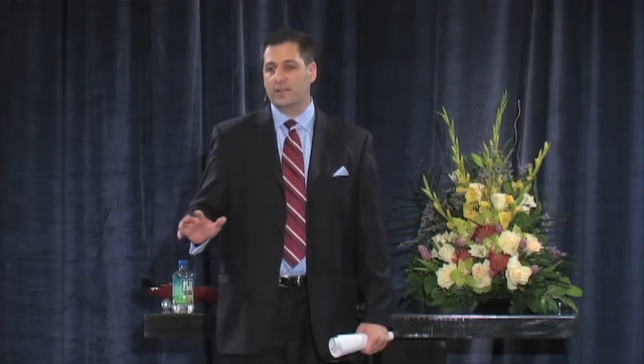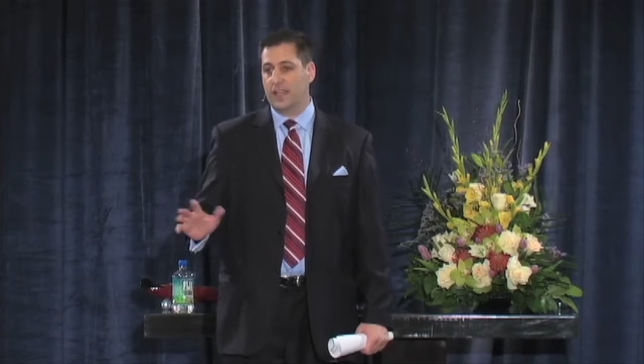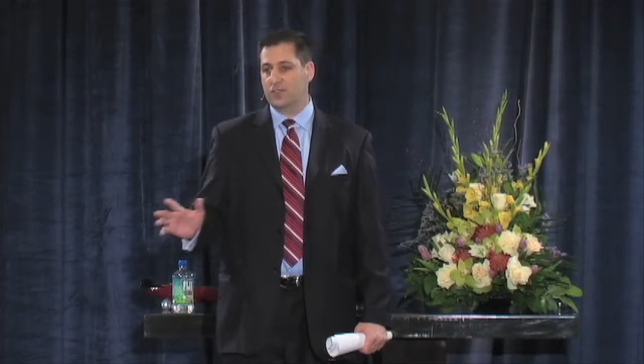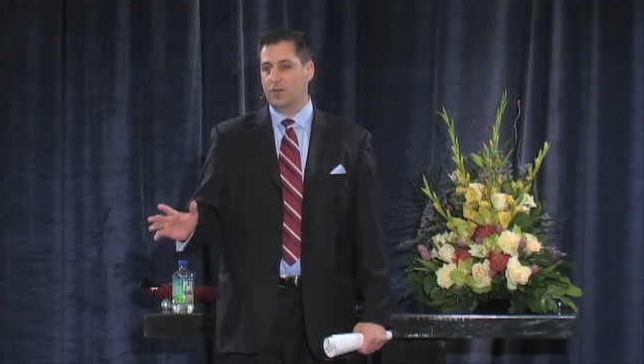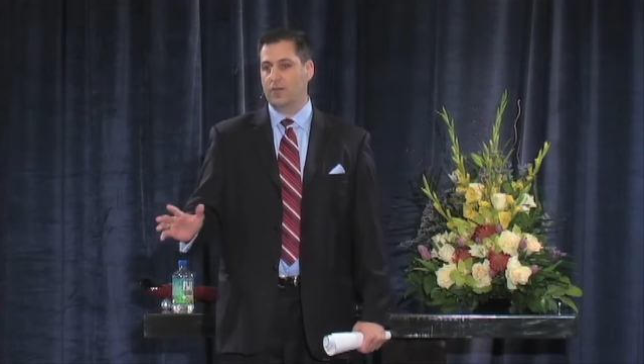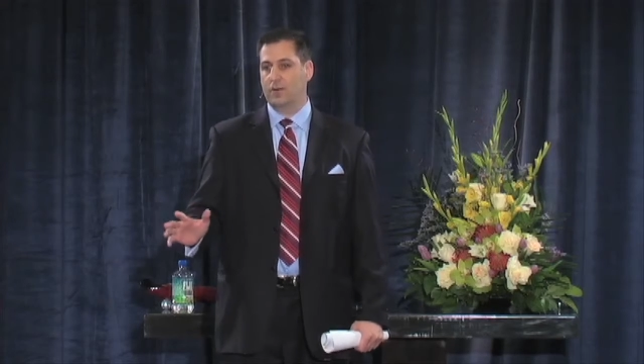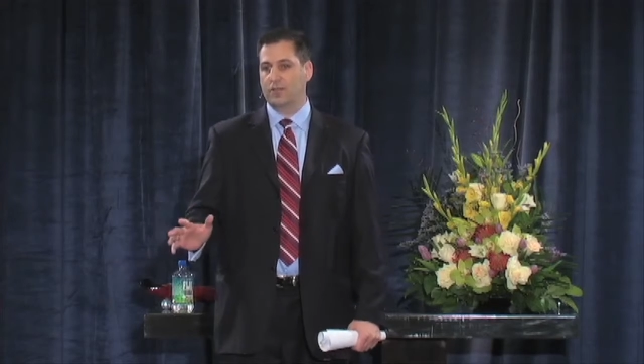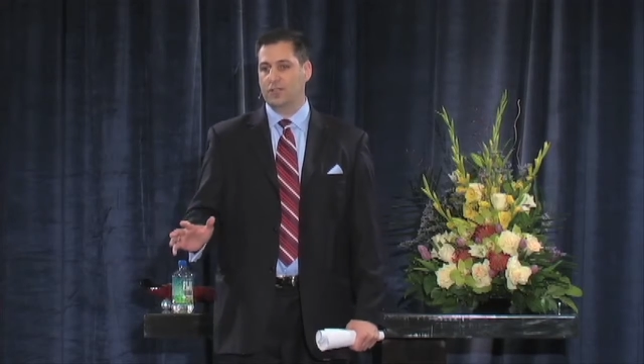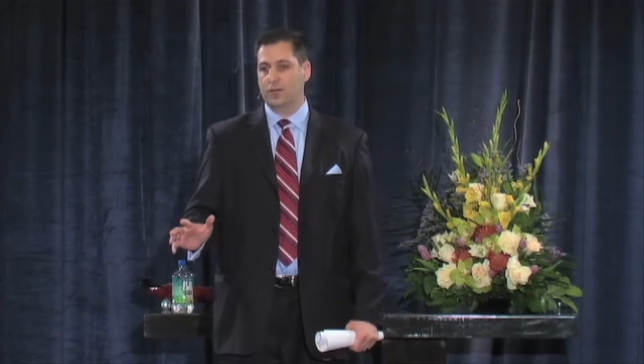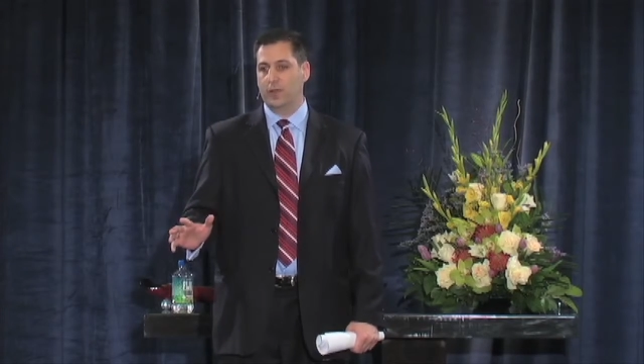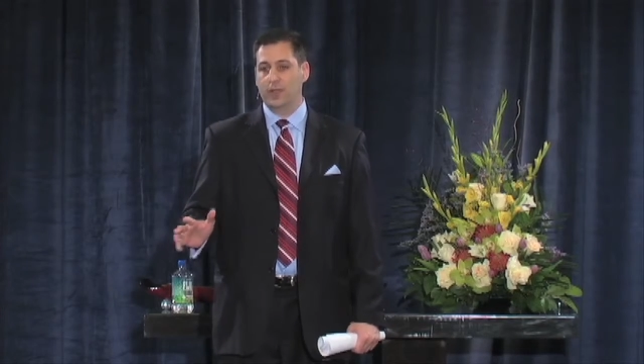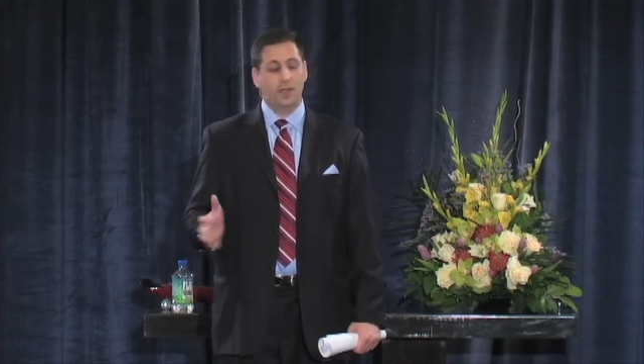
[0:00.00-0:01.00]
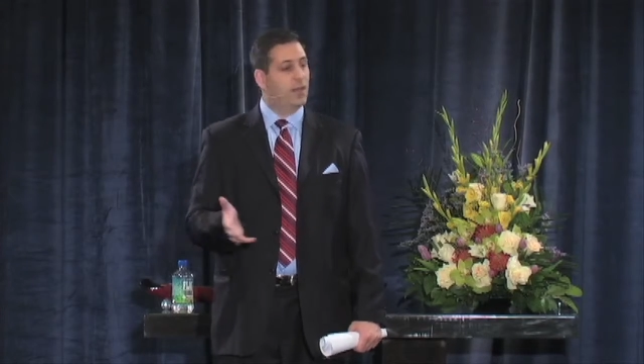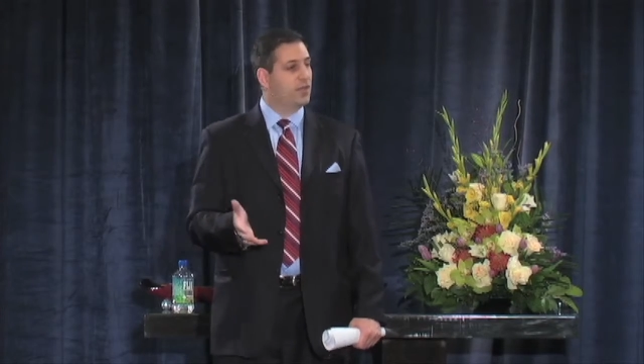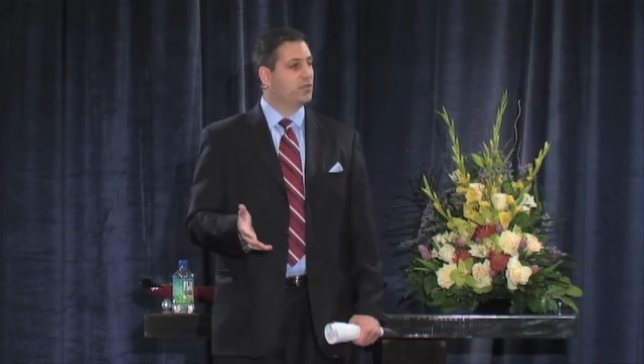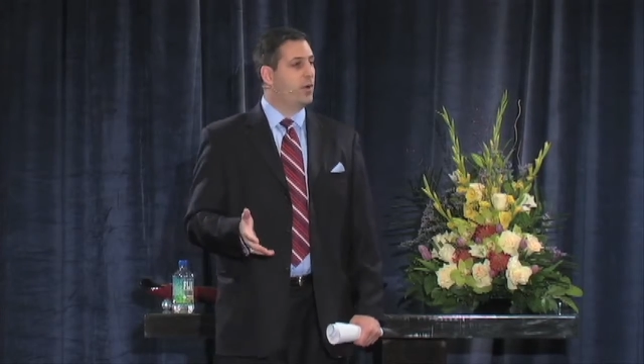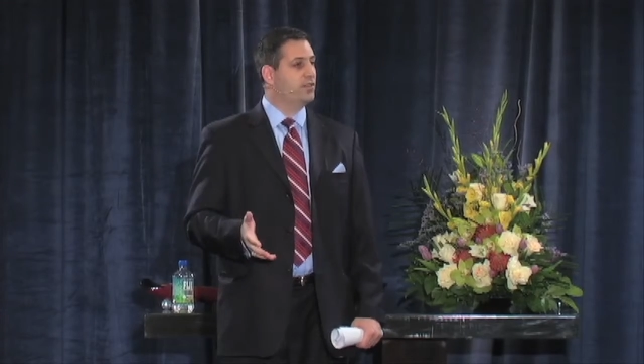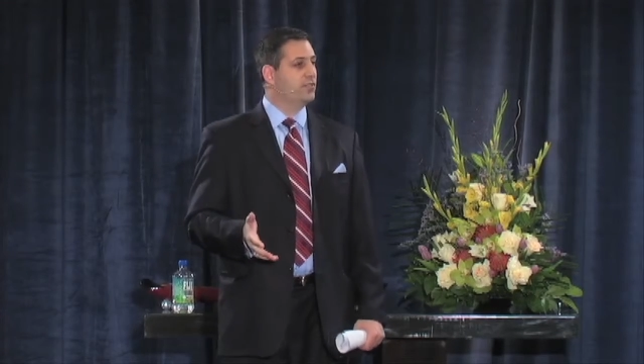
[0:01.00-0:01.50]
That's all there is to it.
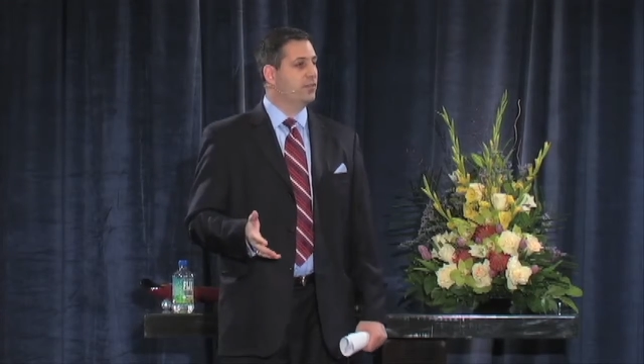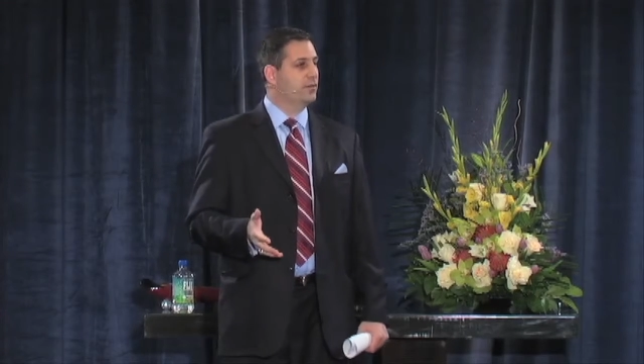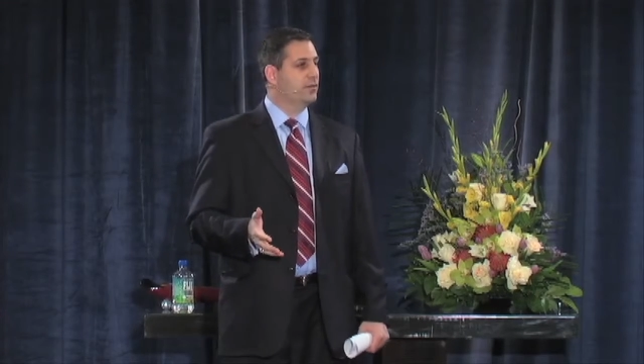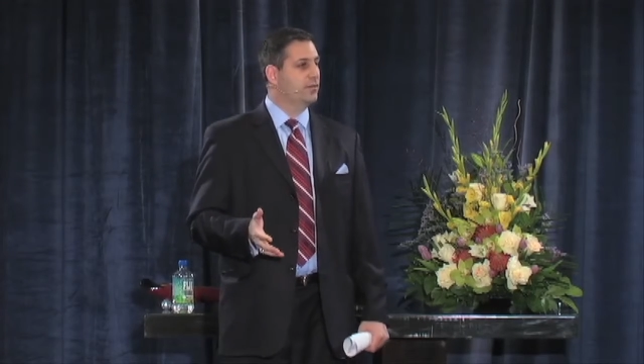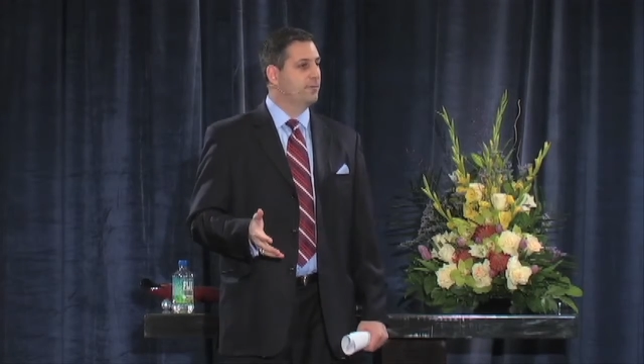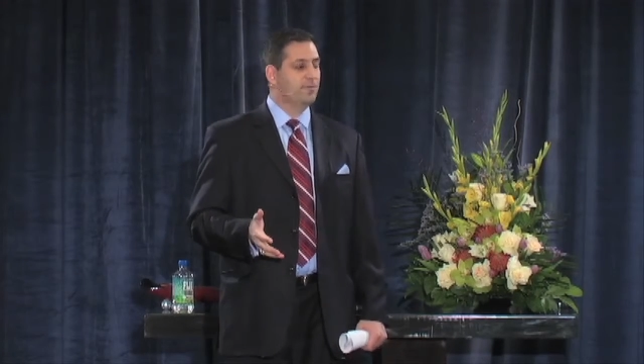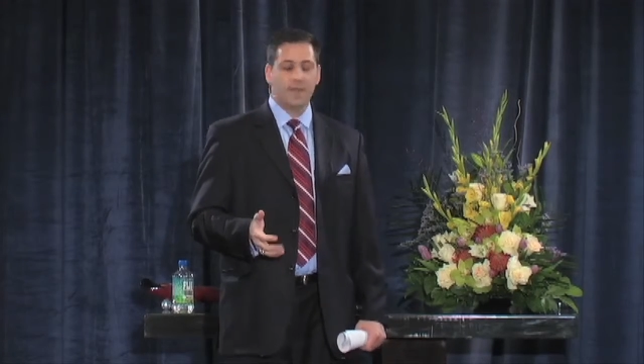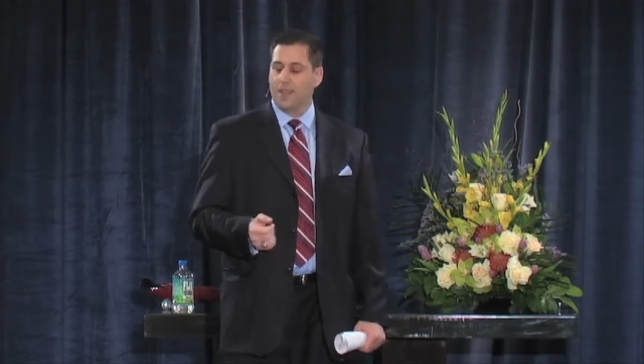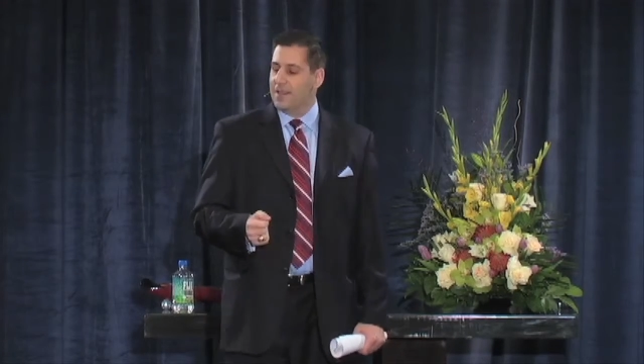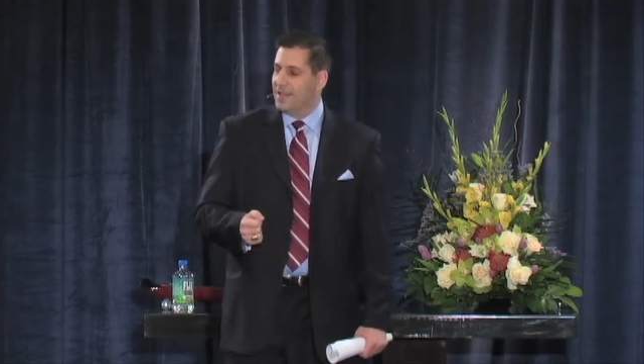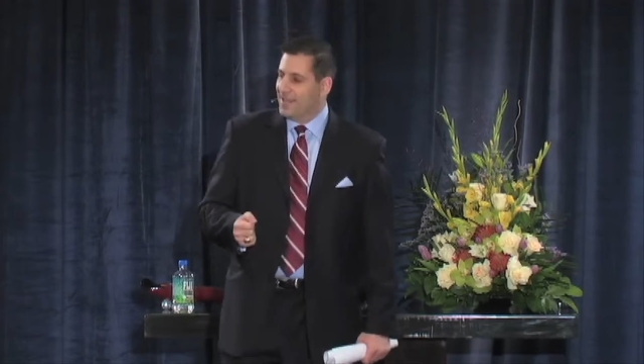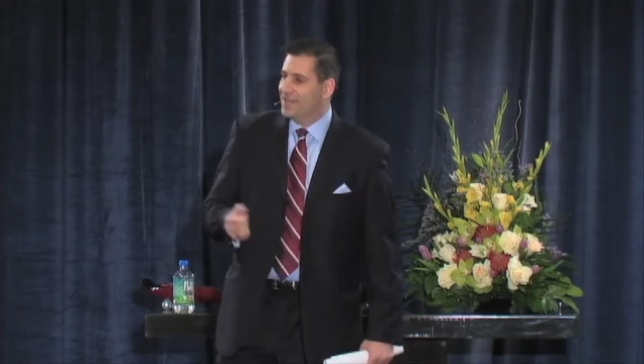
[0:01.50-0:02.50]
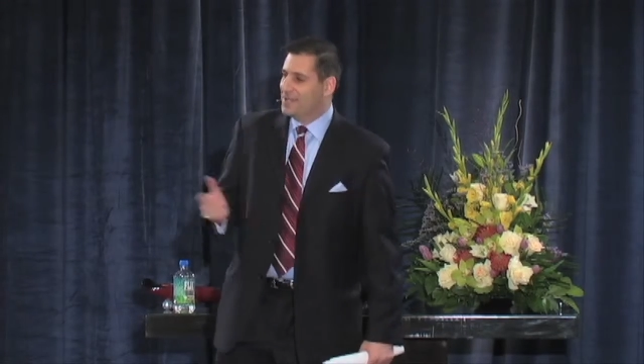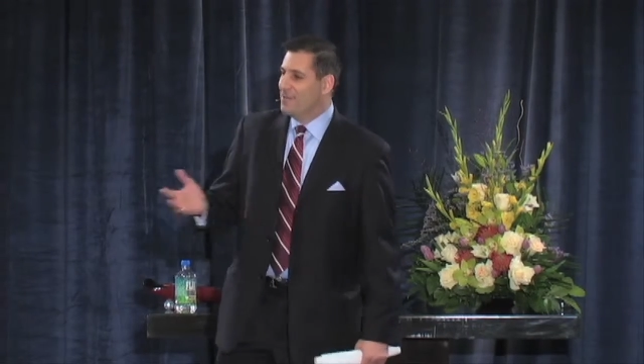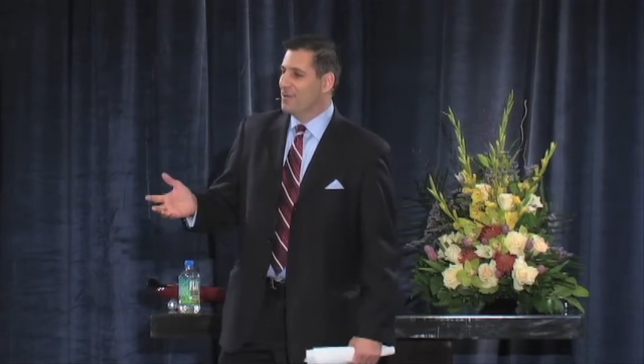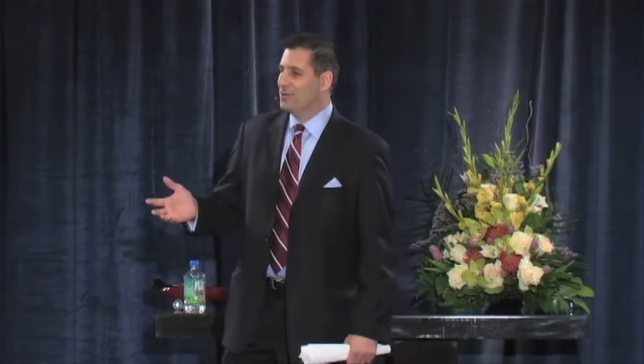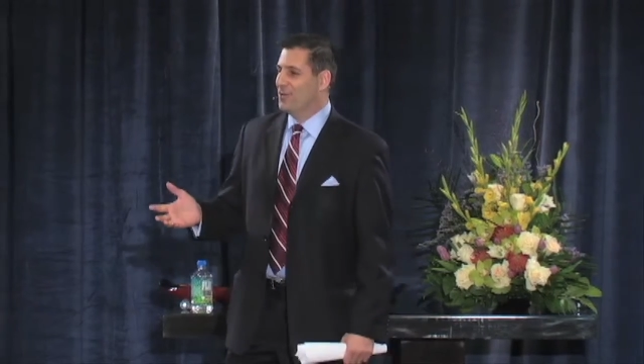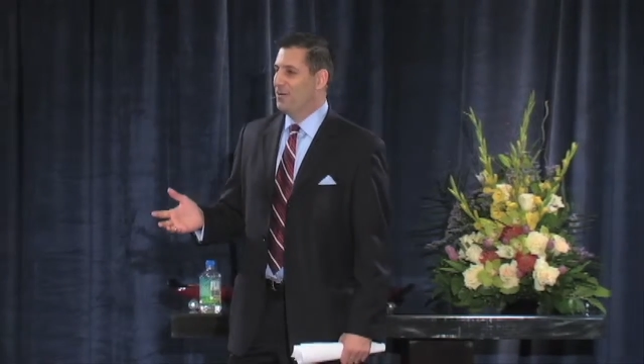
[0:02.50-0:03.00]
Next question. In
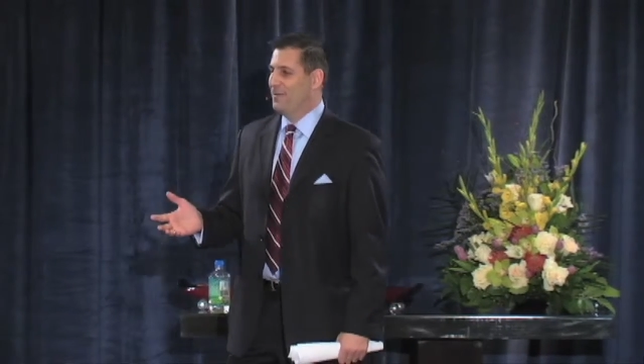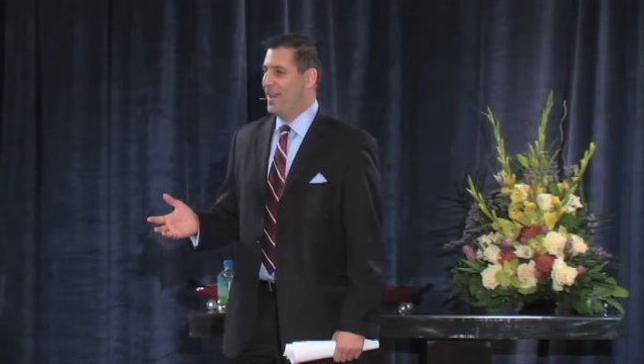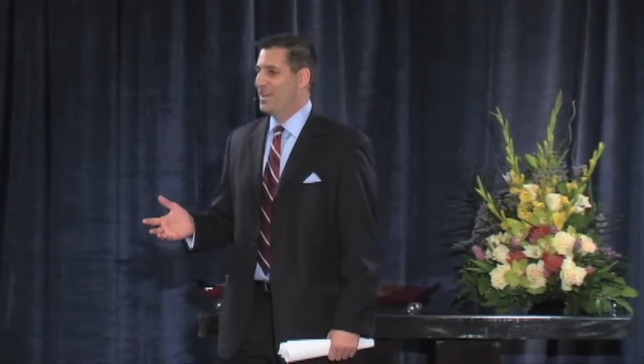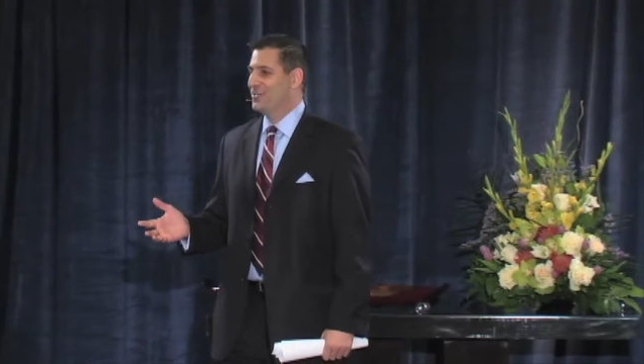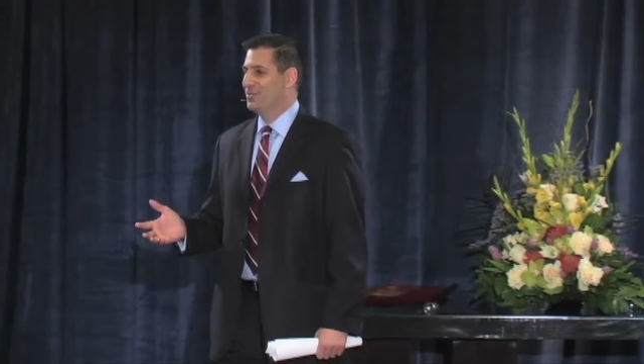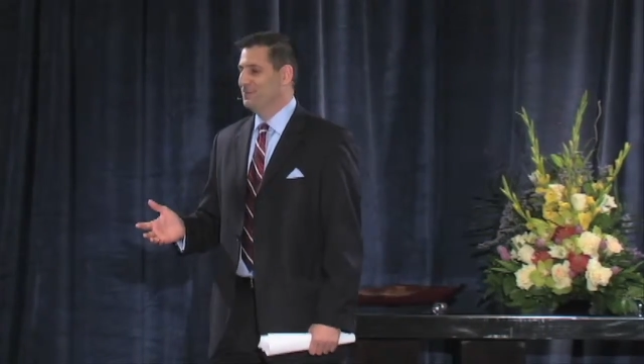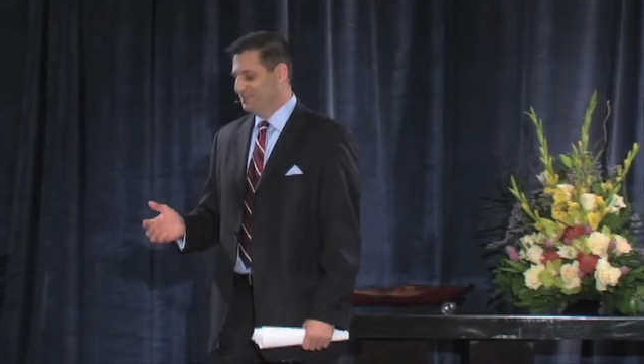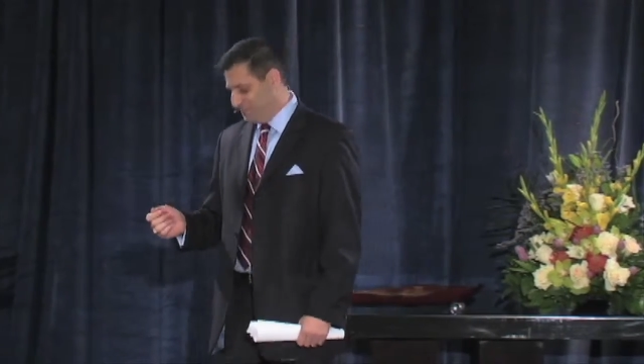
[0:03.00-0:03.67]
typical Trump fashion.